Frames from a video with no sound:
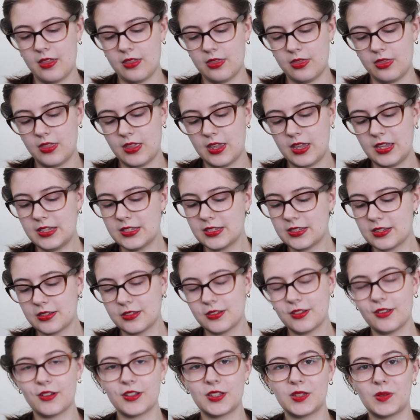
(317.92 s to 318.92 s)
These
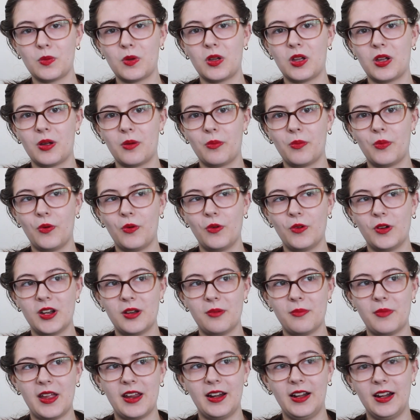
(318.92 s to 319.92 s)
socks were
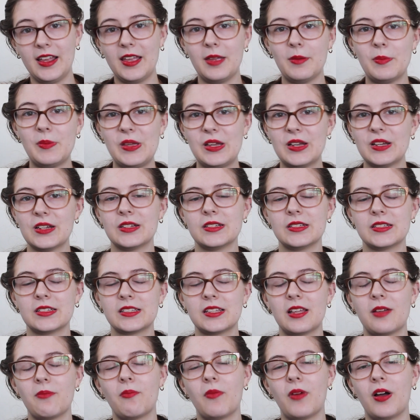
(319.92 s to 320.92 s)
born mainly
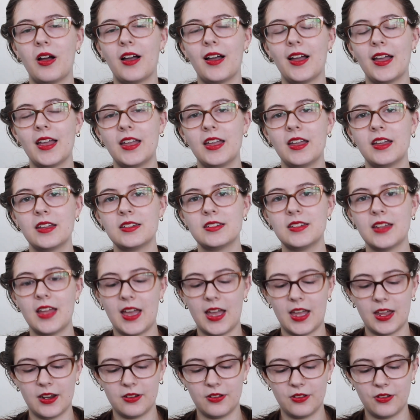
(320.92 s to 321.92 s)
because my
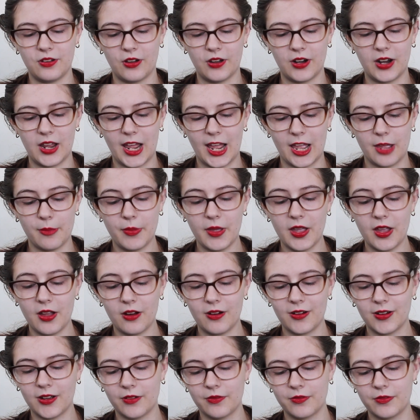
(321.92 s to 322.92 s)
dad got a
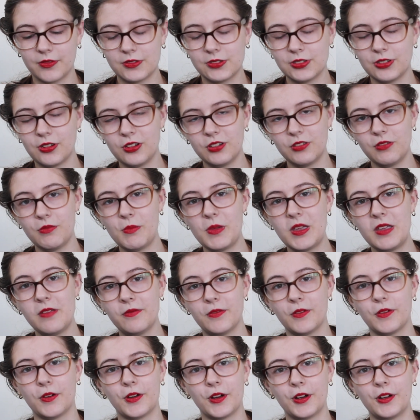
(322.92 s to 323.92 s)
pair of socks for me
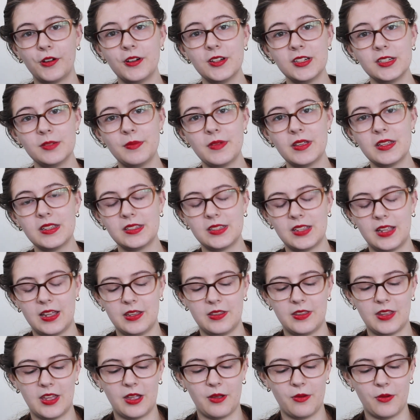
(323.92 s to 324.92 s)
for Christmas
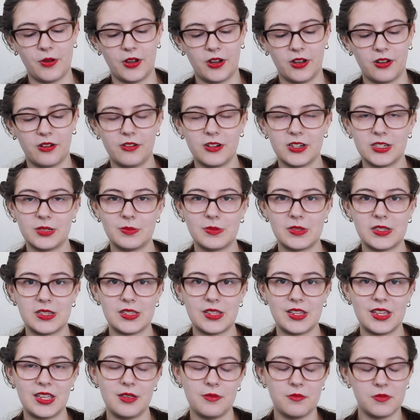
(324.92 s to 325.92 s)
and they were Christmas
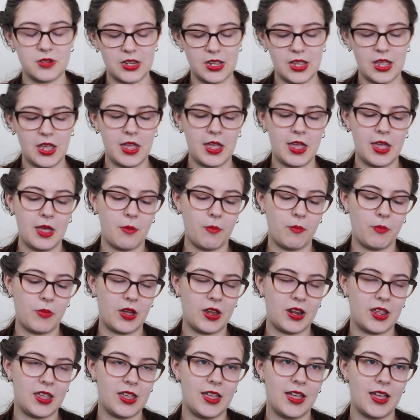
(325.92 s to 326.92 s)
themed,
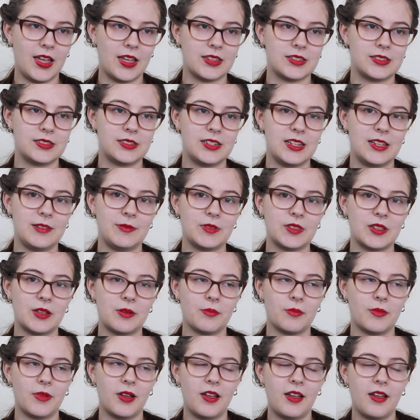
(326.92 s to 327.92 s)
but he has deemed
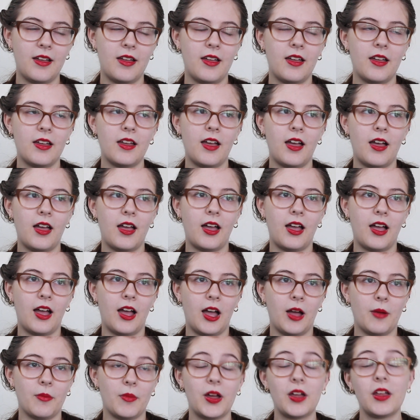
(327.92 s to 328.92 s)
them
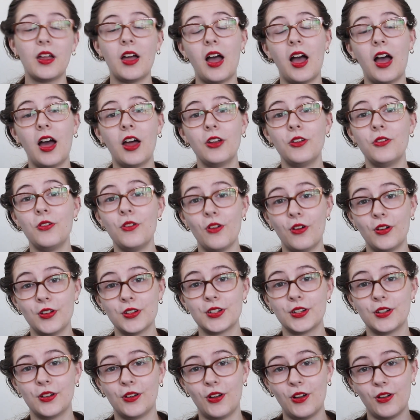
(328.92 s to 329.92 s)
are
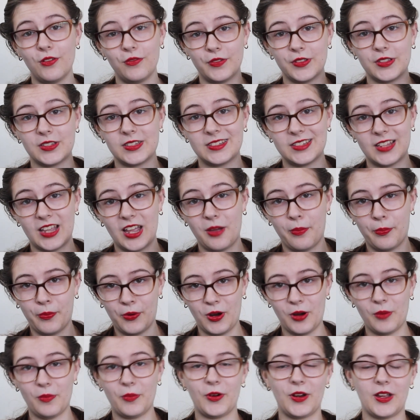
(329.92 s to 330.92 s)
not office
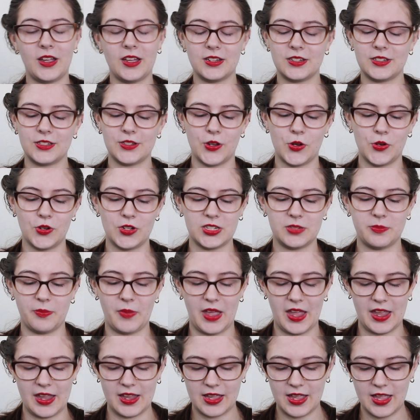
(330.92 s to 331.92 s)
appropriate, so to
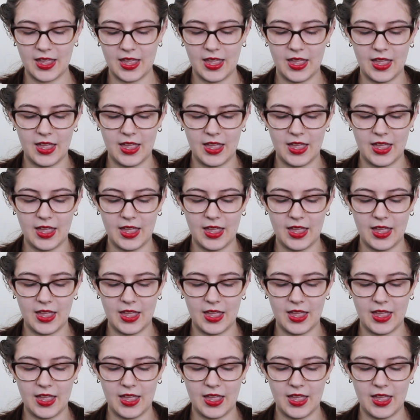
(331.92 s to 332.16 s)
speak,